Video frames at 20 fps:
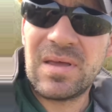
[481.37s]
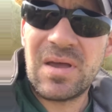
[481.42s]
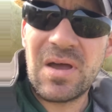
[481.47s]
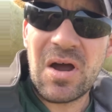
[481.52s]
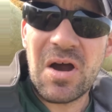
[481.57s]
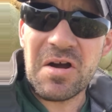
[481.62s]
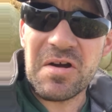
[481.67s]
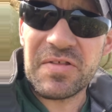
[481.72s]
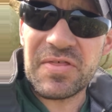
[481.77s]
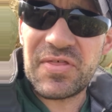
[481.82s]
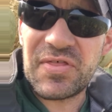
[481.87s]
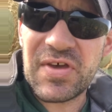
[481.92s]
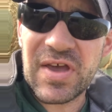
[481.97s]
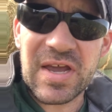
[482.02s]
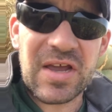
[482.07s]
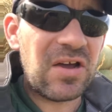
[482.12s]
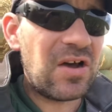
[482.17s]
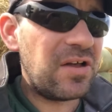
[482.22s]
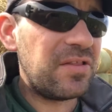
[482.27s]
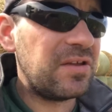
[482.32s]
are
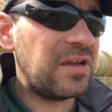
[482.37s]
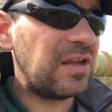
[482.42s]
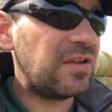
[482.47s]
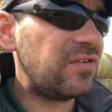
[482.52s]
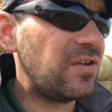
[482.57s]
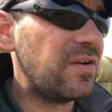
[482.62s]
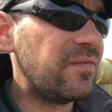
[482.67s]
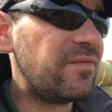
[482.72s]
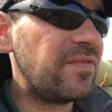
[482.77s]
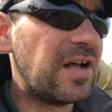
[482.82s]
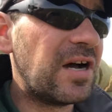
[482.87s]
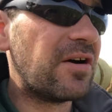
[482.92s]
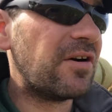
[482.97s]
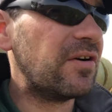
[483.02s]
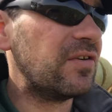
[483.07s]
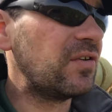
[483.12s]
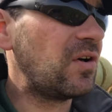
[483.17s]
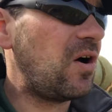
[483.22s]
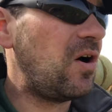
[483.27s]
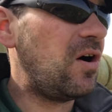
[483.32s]
thick on these
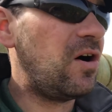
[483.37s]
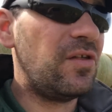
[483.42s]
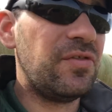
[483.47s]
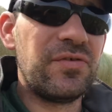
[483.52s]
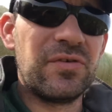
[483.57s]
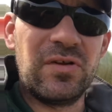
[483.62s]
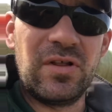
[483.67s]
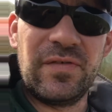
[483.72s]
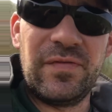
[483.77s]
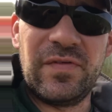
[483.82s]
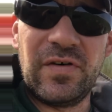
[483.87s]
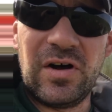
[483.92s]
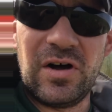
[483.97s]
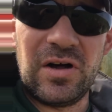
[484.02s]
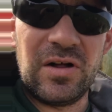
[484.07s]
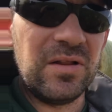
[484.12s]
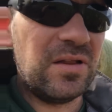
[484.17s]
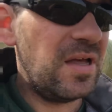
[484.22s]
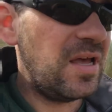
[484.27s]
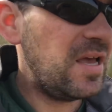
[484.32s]
sunflowers all through the
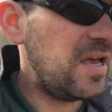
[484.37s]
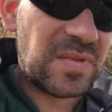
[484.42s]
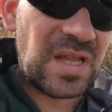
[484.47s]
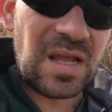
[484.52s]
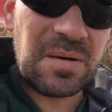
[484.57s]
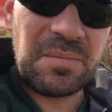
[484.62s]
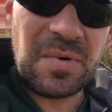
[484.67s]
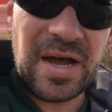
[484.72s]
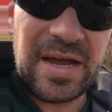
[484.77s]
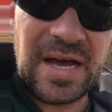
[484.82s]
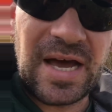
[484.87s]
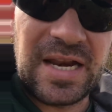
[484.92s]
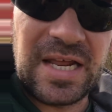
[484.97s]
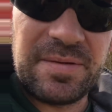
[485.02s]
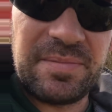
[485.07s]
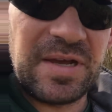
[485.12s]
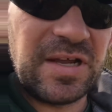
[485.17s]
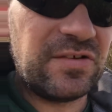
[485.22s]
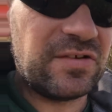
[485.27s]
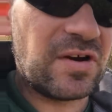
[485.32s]
fall. My
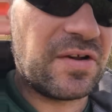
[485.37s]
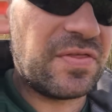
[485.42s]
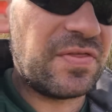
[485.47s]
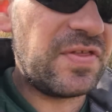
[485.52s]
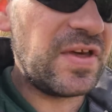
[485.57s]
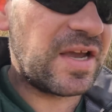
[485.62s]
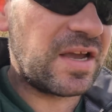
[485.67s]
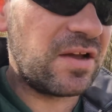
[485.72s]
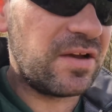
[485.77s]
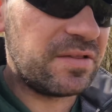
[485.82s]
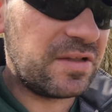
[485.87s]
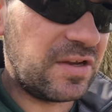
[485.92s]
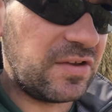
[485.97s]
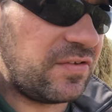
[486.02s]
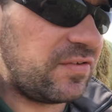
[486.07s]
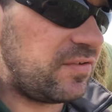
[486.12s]
honeybees are thick on these